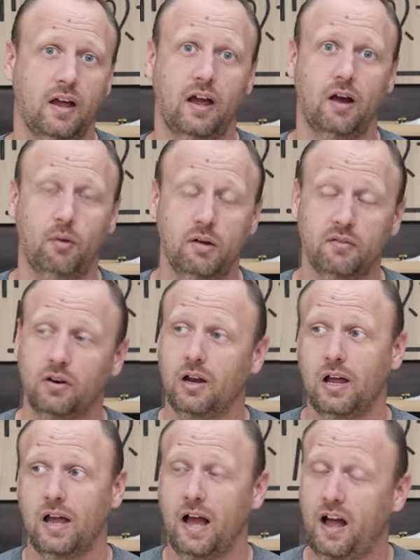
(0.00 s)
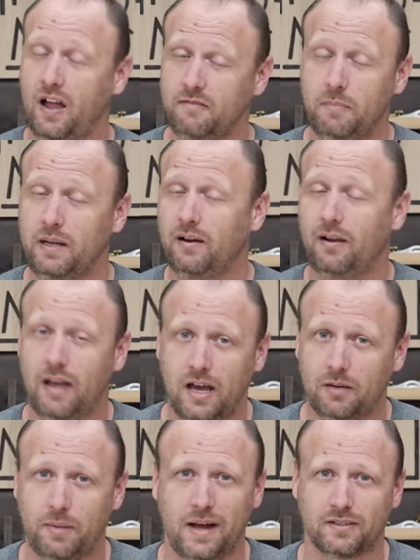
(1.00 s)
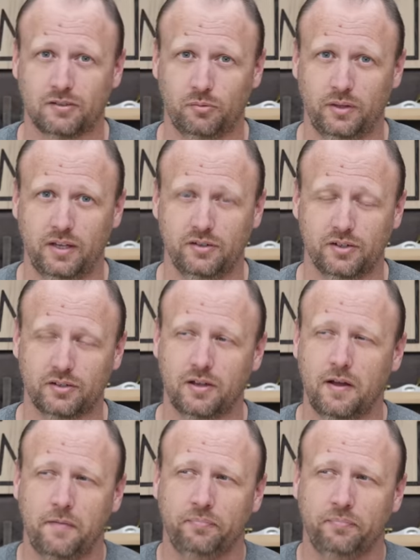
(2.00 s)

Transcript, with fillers: However, I've made a lot of boxes with hinges.